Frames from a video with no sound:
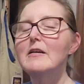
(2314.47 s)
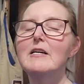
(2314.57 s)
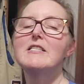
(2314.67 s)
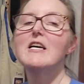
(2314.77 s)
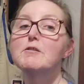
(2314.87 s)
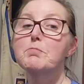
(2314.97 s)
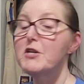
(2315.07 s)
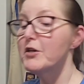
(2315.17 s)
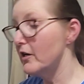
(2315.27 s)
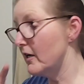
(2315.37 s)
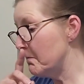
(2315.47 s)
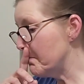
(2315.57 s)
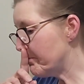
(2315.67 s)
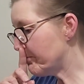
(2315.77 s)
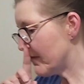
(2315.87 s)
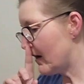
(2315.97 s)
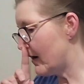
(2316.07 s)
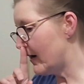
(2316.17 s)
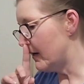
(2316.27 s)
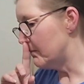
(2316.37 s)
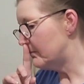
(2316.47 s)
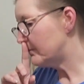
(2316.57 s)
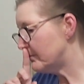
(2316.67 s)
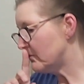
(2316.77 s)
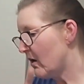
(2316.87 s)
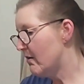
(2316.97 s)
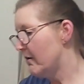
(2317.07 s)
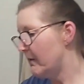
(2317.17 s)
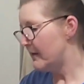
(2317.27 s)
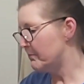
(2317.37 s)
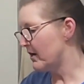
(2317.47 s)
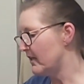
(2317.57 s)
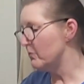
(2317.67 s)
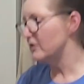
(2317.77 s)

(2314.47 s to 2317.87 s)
It tastes pretty good. It probably